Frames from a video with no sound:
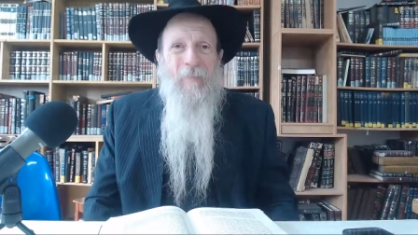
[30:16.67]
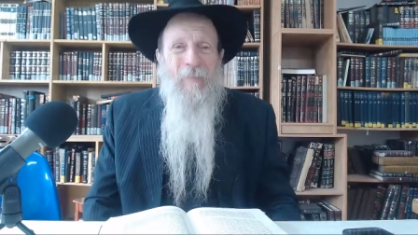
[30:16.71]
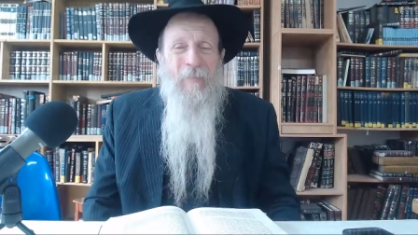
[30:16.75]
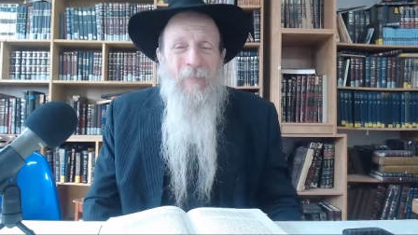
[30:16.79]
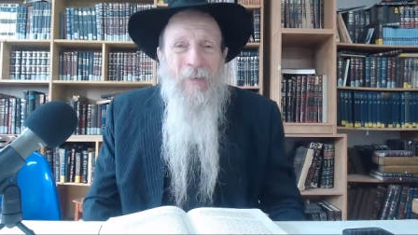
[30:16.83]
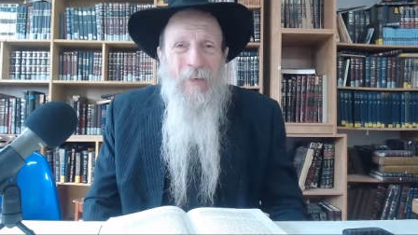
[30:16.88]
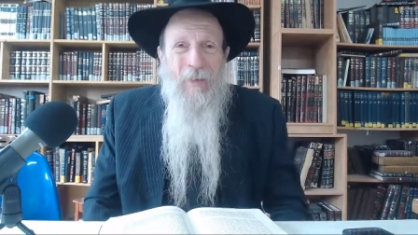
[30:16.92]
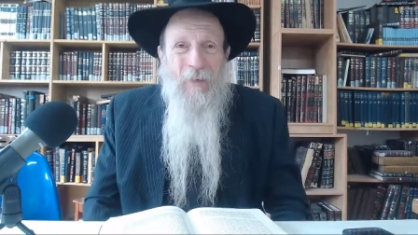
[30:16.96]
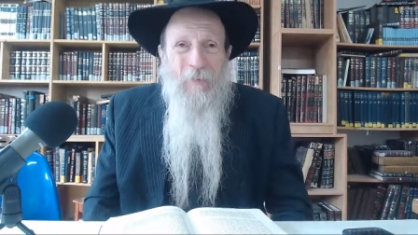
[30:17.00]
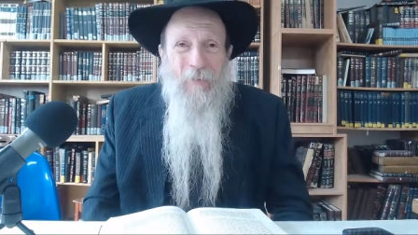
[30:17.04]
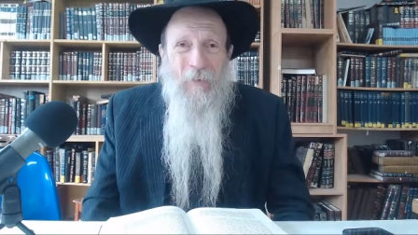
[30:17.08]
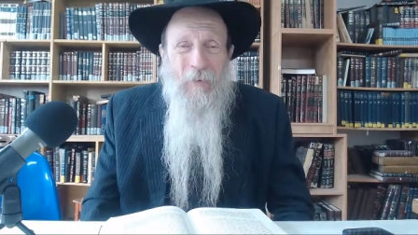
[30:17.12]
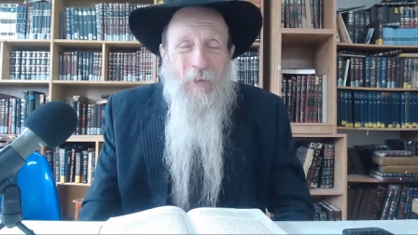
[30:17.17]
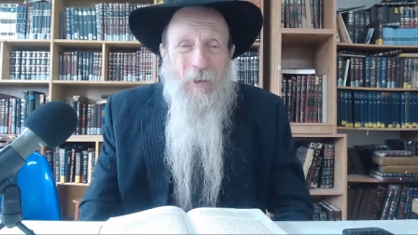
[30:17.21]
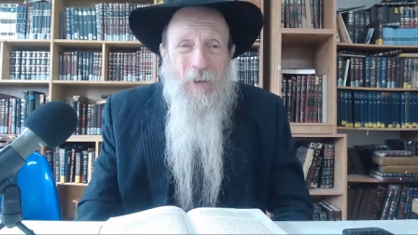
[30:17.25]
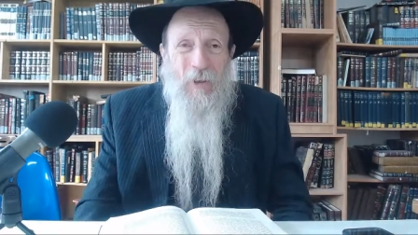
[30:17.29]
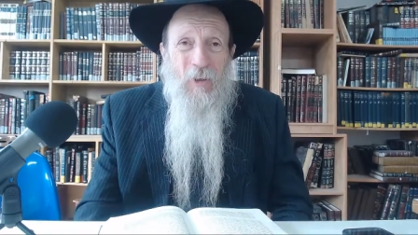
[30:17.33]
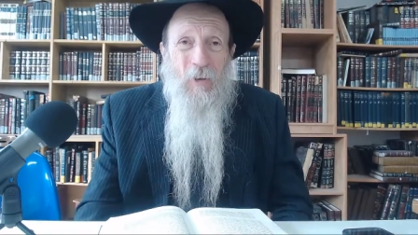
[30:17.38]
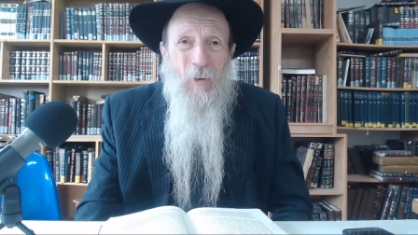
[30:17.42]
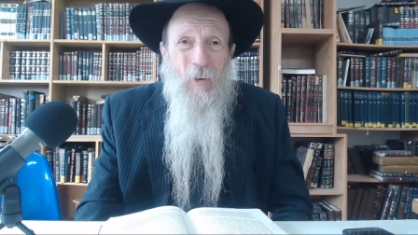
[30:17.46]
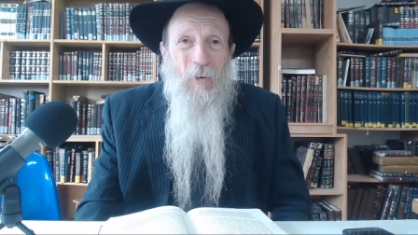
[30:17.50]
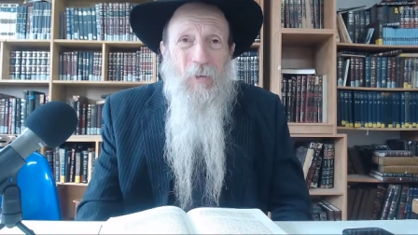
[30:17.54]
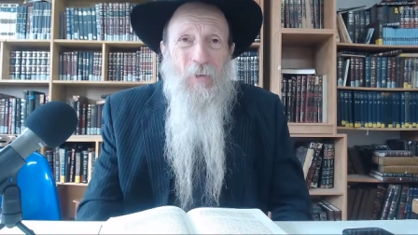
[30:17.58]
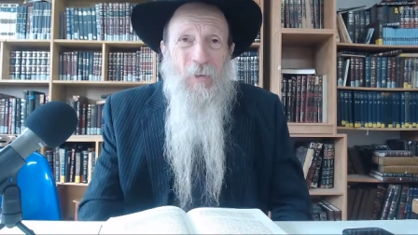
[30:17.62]
He feels that
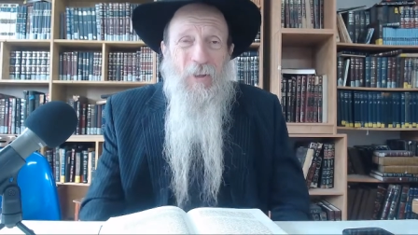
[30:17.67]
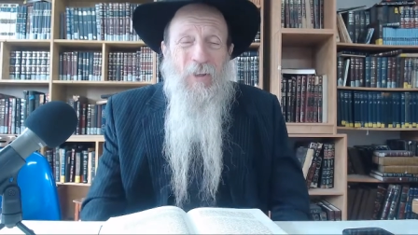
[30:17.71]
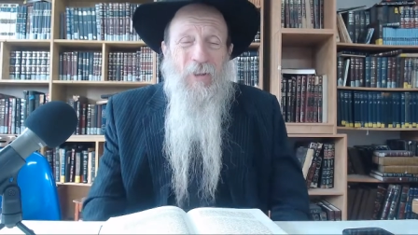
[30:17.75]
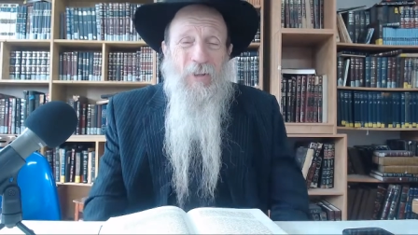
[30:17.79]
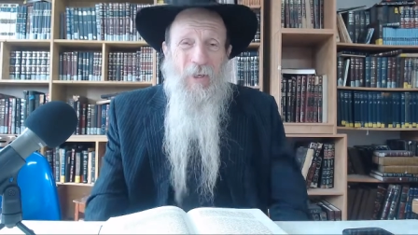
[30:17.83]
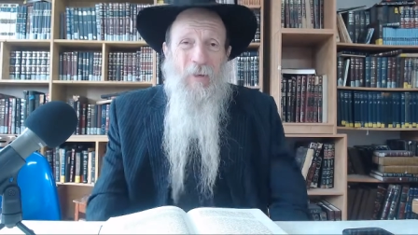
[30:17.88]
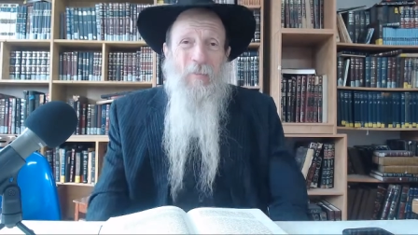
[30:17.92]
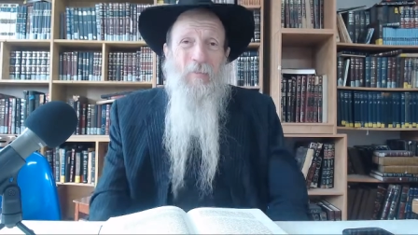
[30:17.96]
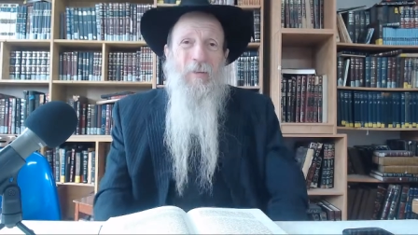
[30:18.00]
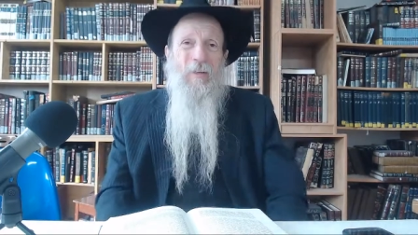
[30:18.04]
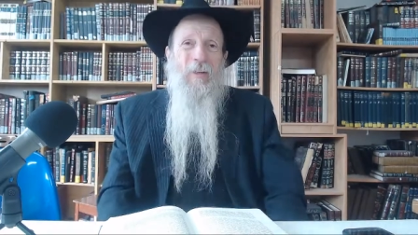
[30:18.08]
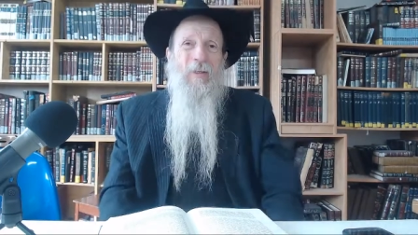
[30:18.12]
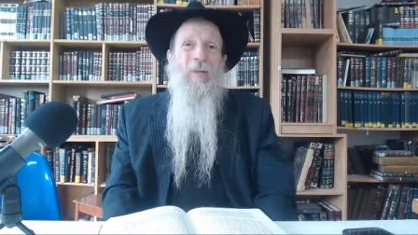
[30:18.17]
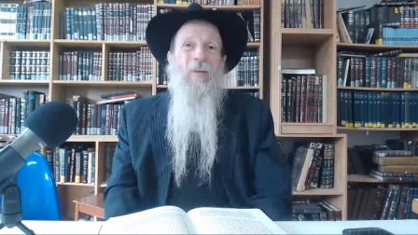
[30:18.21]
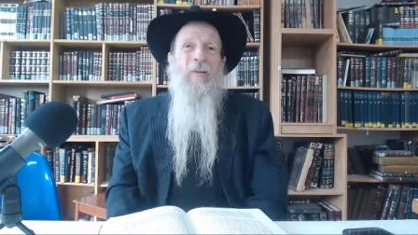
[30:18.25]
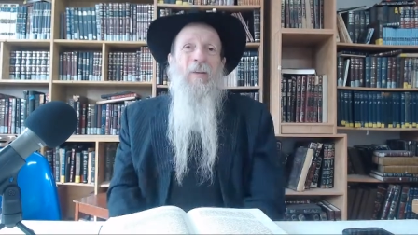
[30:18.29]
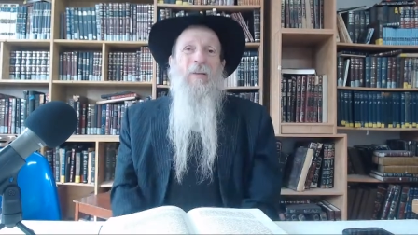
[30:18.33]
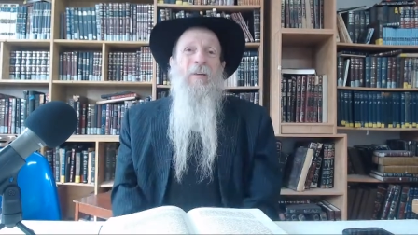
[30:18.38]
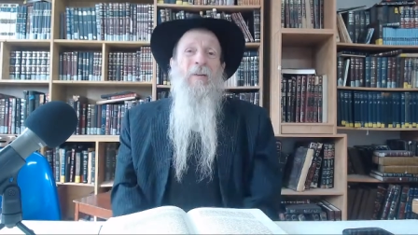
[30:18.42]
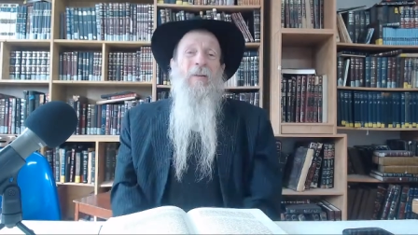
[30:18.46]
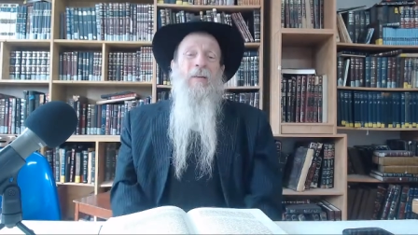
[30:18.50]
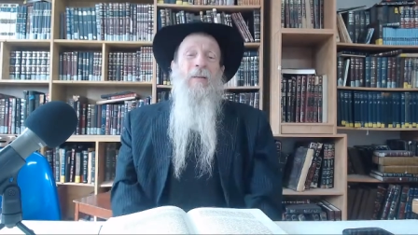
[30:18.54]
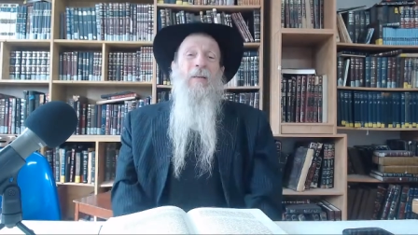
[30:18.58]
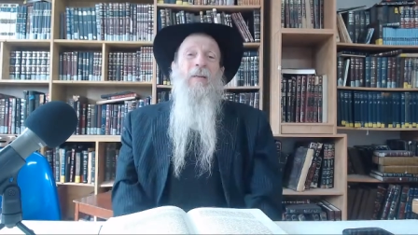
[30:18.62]
the whole thing is empty.
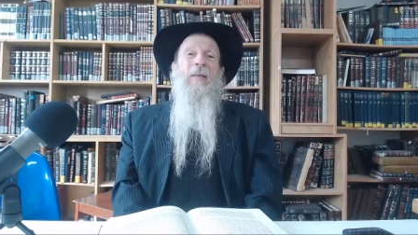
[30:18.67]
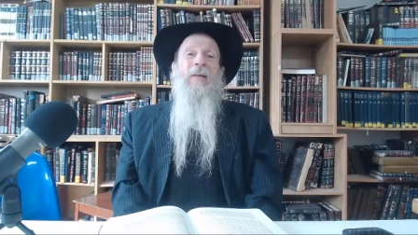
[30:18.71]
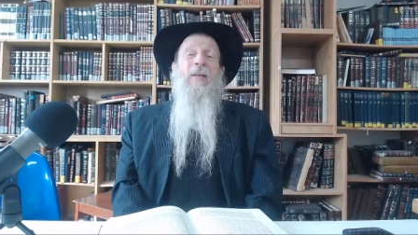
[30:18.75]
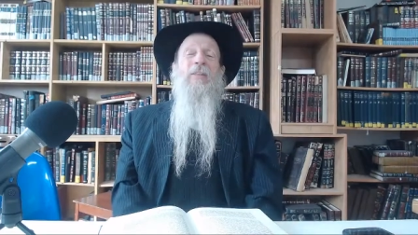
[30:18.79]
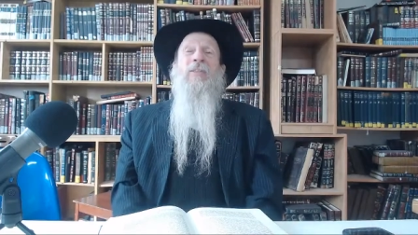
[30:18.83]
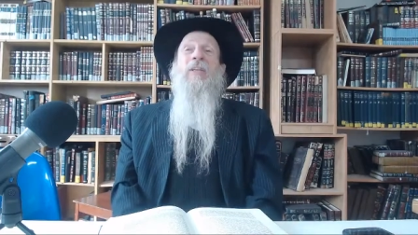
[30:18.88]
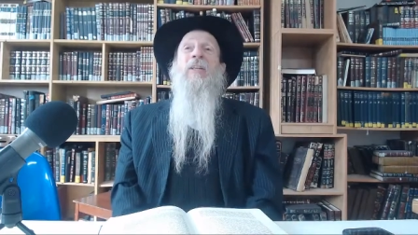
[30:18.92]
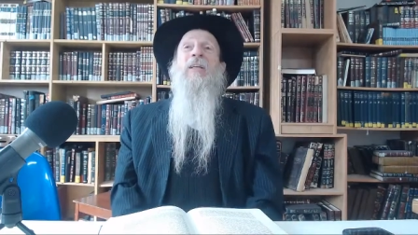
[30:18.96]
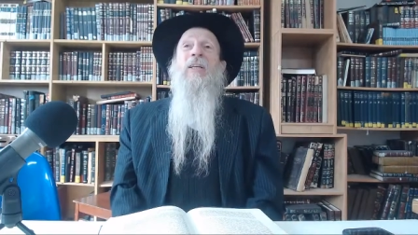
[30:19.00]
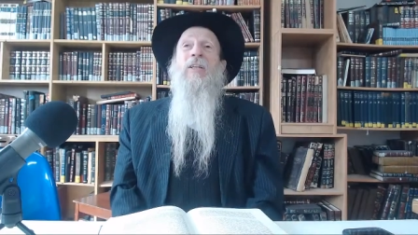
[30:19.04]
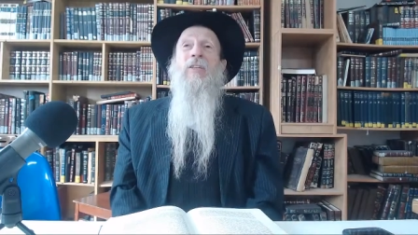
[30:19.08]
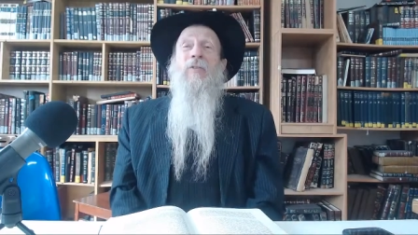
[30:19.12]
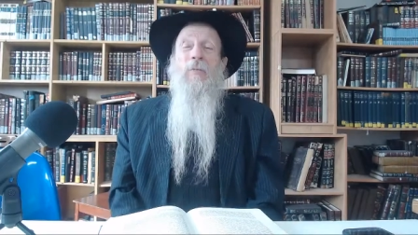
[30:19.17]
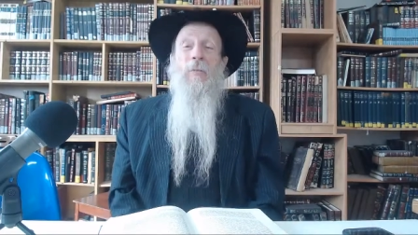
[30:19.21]
He gets a kiss